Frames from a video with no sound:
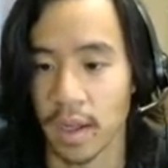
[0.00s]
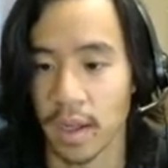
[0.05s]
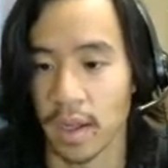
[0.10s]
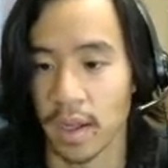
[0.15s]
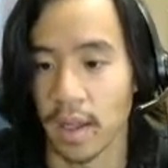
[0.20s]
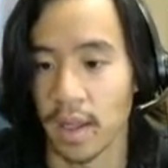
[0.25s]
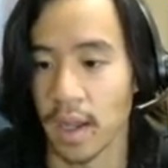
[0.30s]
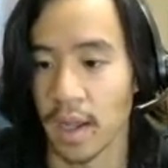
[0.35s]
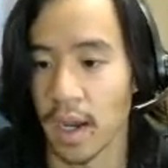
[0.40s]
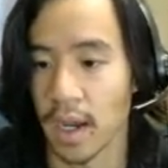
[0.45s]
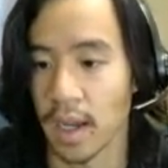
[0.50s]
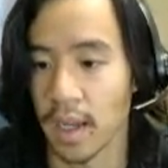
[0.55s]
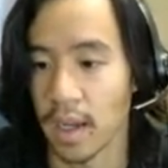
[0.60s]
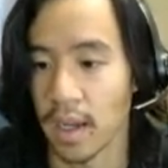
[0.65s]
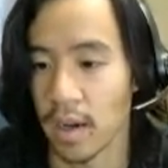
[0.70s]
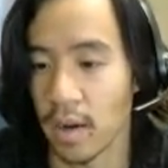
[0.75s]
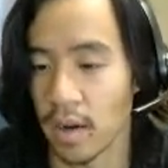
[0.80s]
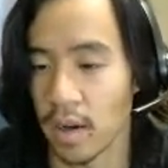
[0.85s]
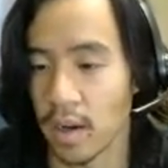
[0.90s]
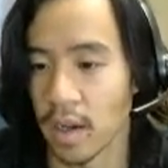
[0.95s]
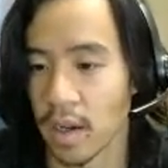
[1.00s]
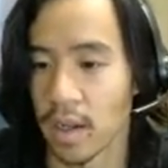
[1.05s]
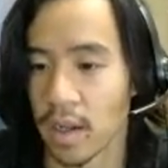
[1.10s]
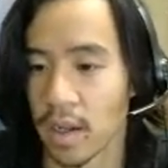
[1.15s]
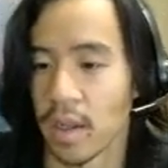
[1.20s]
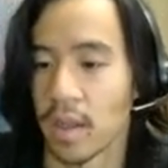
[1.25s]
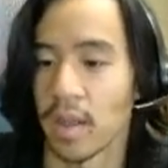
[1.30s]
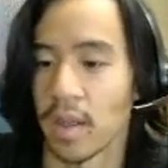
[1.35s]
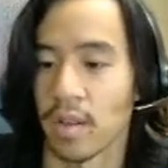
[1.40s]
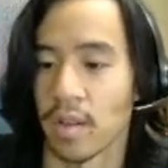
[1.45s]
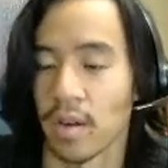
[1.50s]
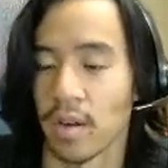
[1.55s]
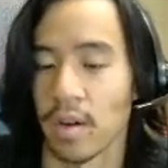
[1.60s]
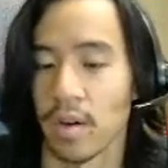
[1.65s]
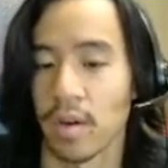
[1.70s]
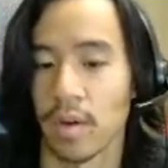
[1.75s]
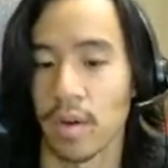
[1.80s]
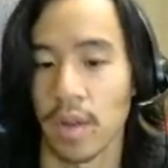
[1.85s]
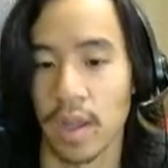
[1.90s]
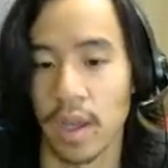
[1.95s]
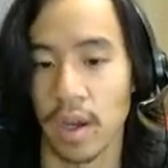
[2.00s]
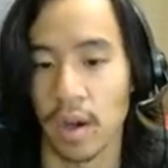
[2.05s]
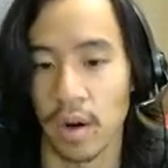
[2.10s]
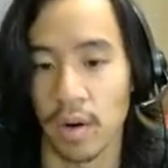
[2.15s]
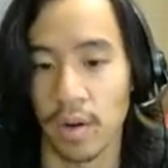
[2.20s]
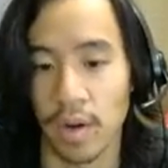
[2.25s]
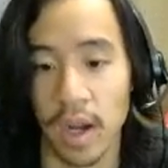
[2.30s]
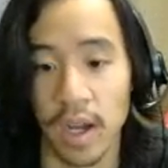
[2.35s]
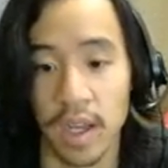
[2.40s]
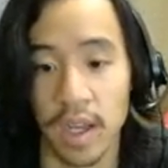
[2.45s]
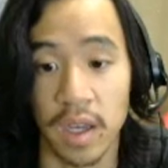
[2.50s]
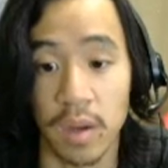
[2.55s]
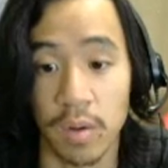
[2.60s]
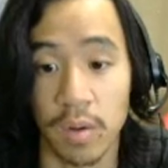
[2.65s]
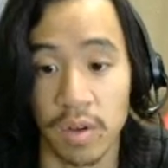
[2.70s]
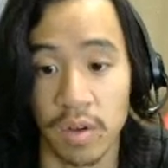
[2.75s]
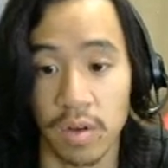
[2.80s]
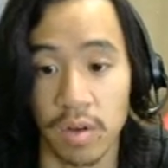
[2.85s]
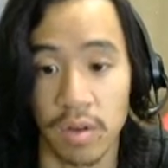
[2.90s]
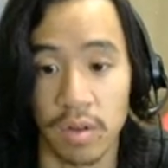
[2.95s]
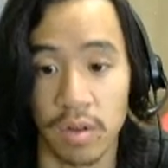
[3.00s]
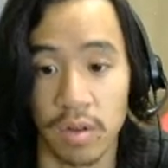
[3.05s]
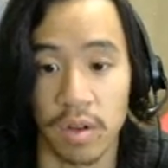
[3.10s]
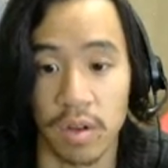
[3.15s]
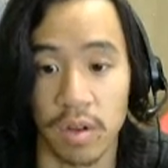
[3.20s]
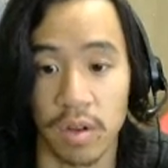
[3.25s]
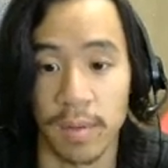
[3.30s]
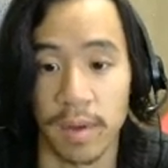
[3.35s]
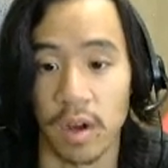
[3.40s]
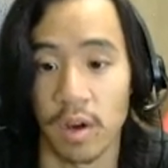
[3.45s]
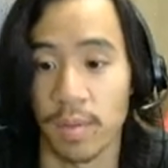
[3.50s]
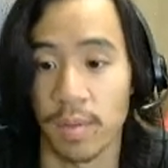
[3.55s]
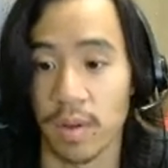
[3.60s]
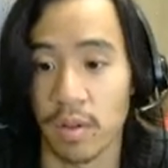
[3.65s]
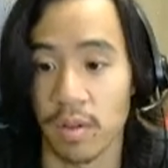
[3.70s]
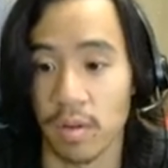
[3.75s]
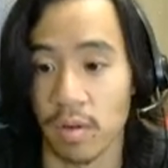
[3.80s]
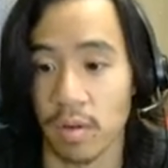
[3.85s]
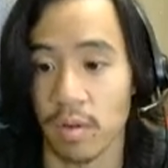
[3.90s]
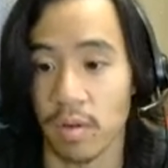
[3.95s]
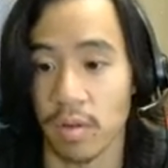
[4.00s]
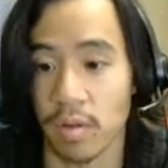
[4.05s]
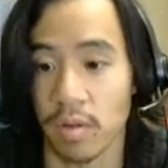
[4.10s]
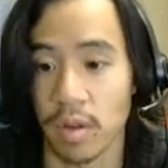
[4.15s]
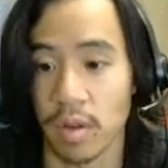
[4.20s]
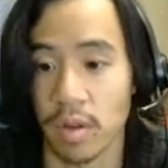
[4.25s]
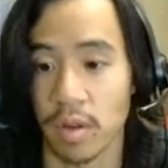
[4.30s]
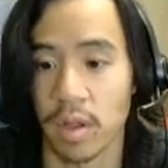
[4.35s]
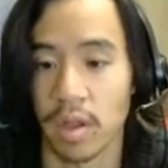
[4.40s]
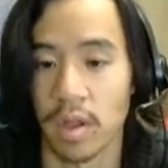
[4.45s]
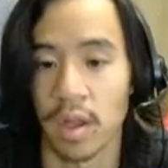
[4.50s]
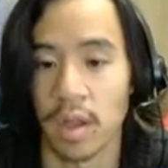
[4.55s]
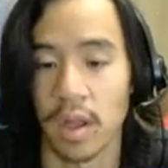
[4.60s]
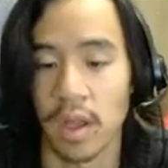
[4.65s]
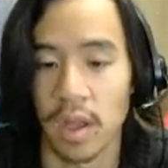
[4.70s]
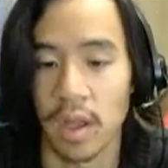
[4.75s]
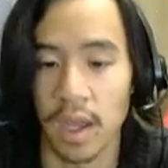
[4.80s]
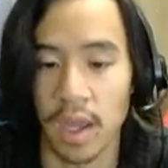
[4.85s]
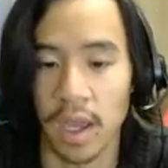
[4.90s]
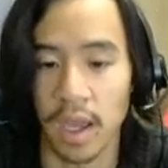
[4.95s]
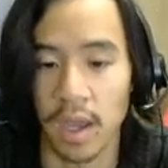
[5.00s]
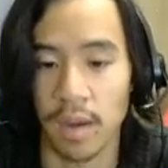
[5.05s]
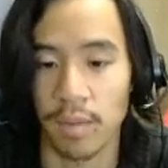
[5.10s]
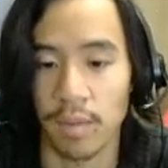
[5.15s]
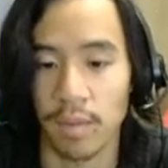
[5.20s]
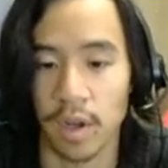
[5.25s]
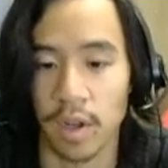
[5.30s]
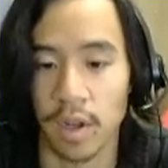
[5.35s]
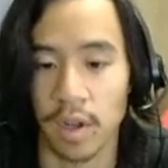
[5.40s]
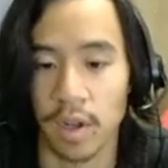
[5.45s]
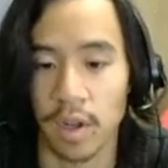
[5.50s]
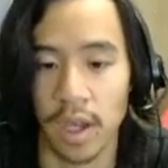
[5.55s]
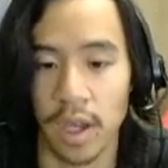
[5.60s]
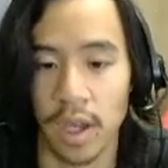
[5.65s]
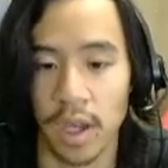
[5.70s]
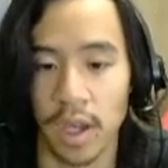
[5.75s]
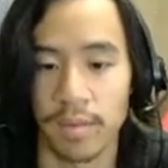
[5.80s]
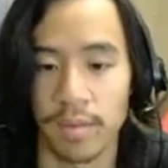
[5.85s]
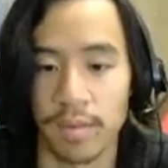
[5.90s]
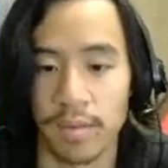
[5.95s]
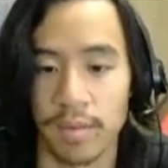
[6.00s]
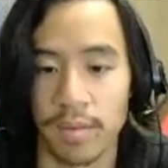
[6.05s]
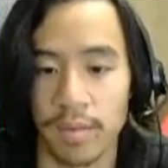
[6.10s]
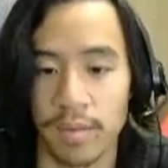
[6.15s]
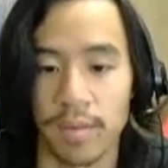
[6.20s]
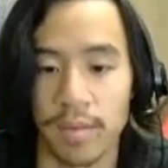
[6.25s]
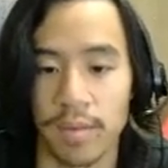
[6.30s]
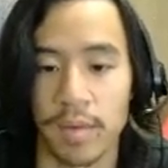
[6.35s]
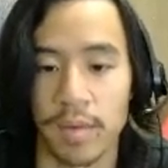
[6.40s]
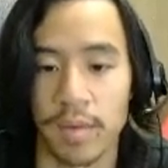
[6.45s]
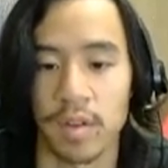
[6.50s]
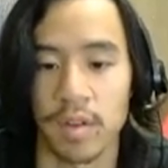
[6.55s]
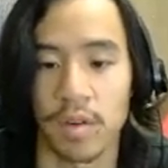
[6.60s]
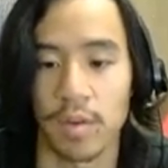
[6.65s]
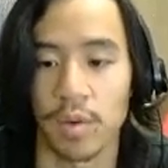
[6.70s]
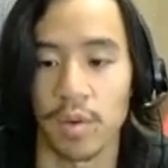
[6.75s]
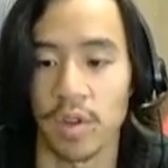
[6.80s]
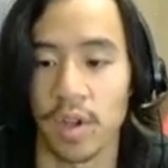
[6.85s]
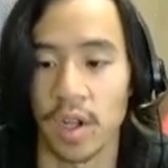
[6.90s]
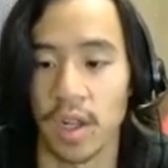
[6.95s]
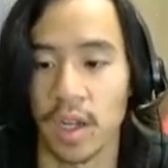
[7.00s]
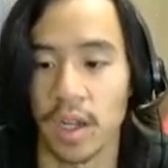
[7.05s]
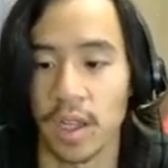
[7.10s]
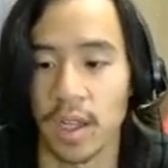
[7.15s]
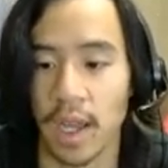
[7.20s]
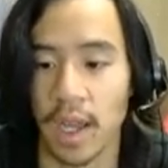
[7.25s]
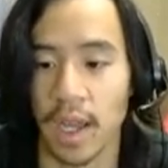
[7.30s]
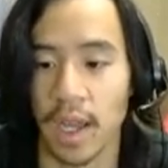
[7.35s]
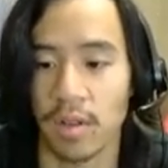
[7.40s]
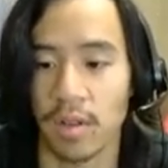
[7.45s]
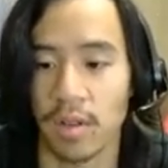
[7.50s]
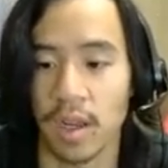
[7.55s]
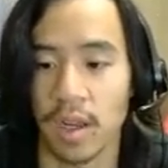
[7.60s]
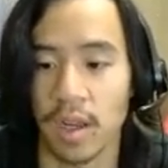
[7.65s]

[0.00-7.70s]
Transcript: and 9 here. So they are not equal to, so they're going to be open circles. And we're going to shade. So we're shading on the outside